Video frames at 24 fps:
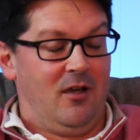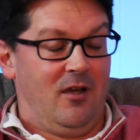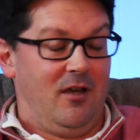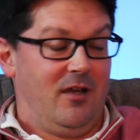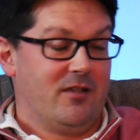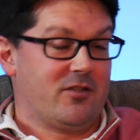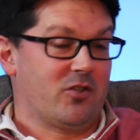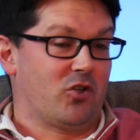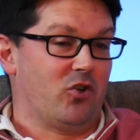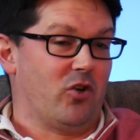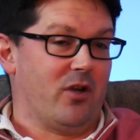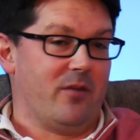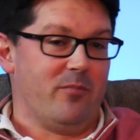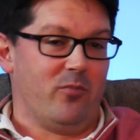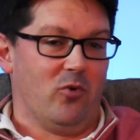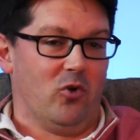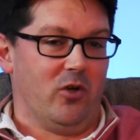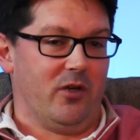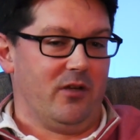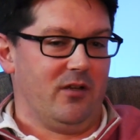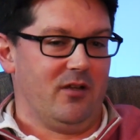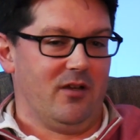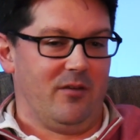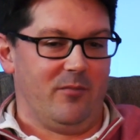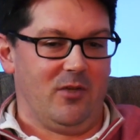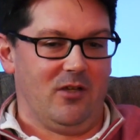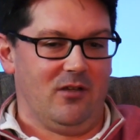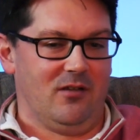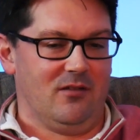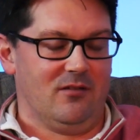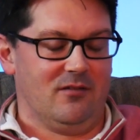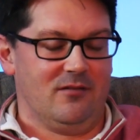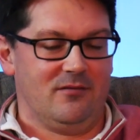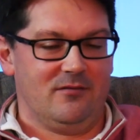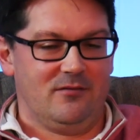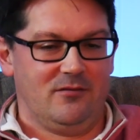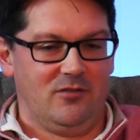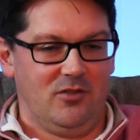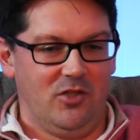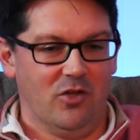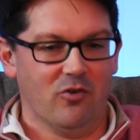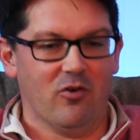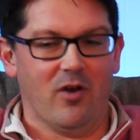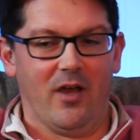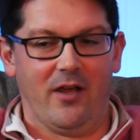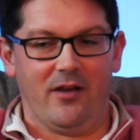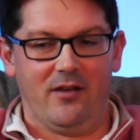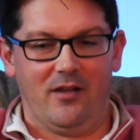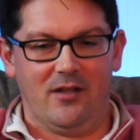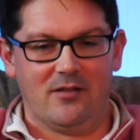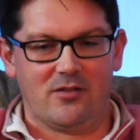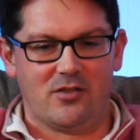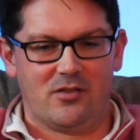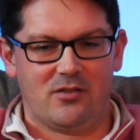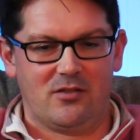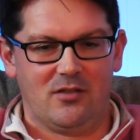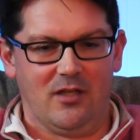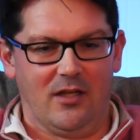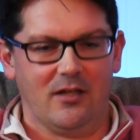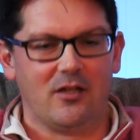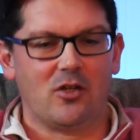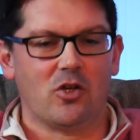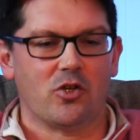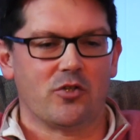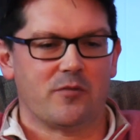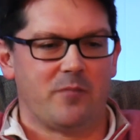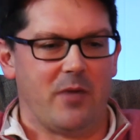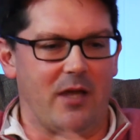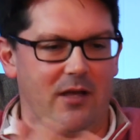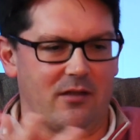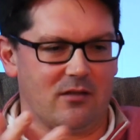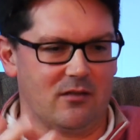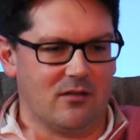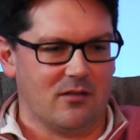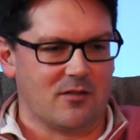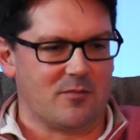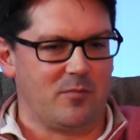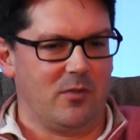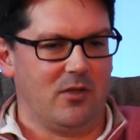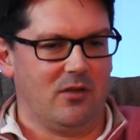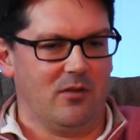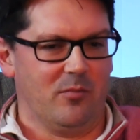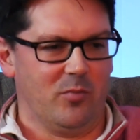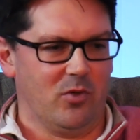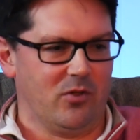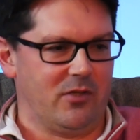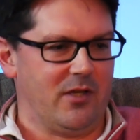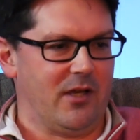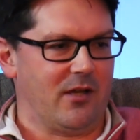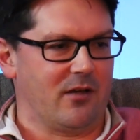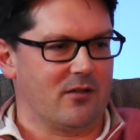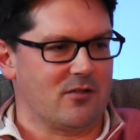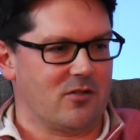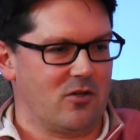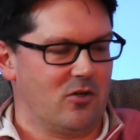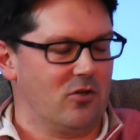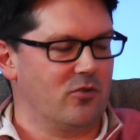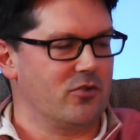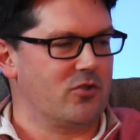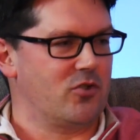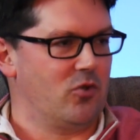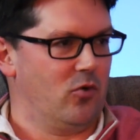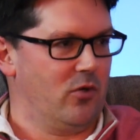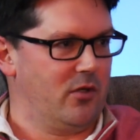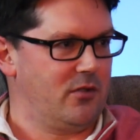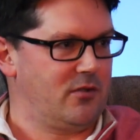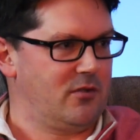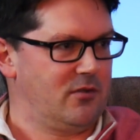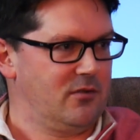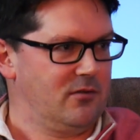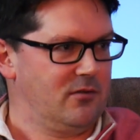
That's a great point. I mean, you're right. And it goes back to us being the protagonists in our own stories.